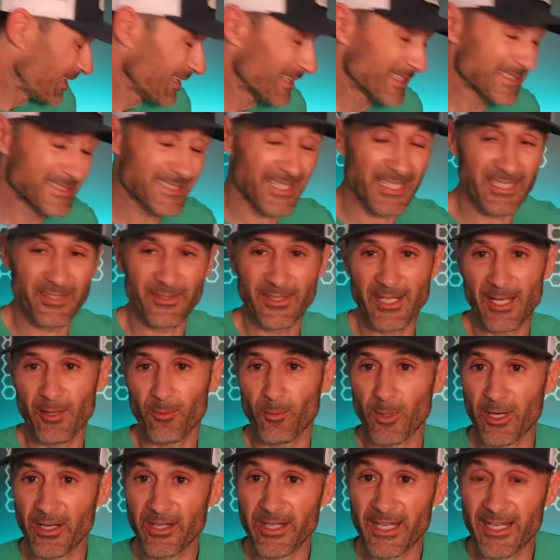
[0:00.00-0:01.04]
is that you're not
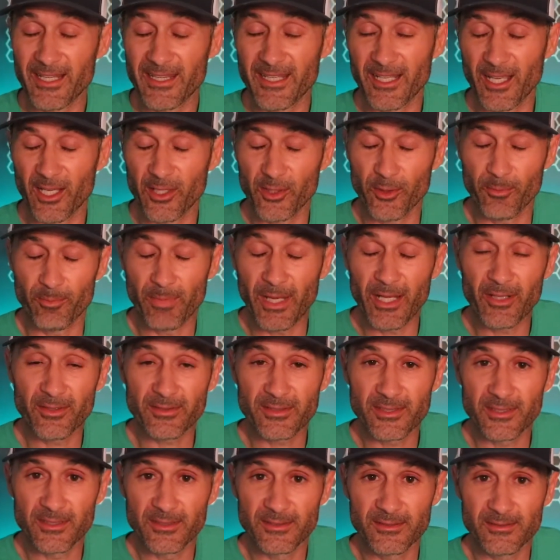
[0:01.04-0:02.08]
wearing anything on your
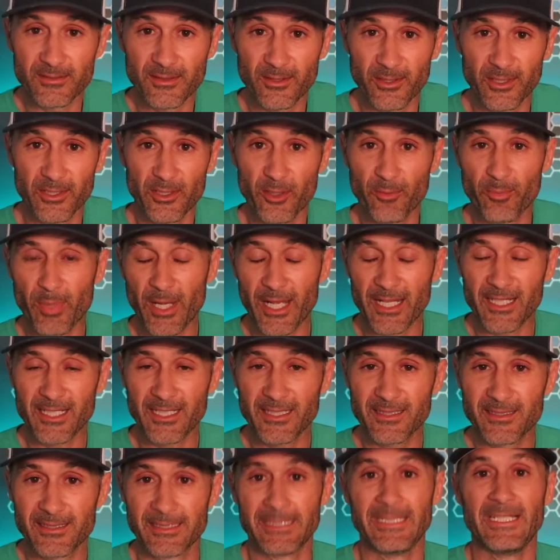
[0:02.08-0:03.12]
belt or in your
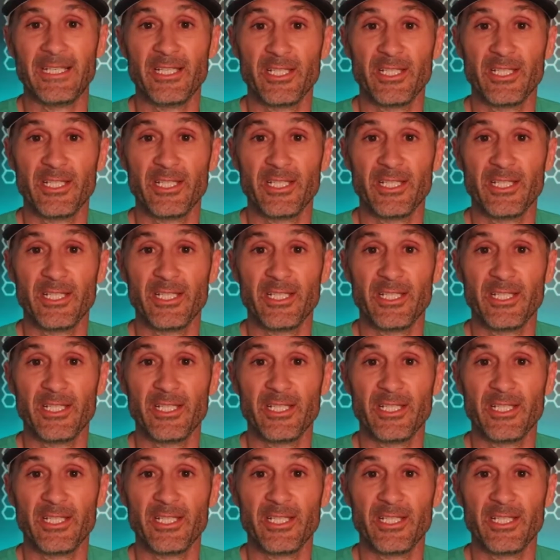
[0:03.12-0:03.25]
pocket.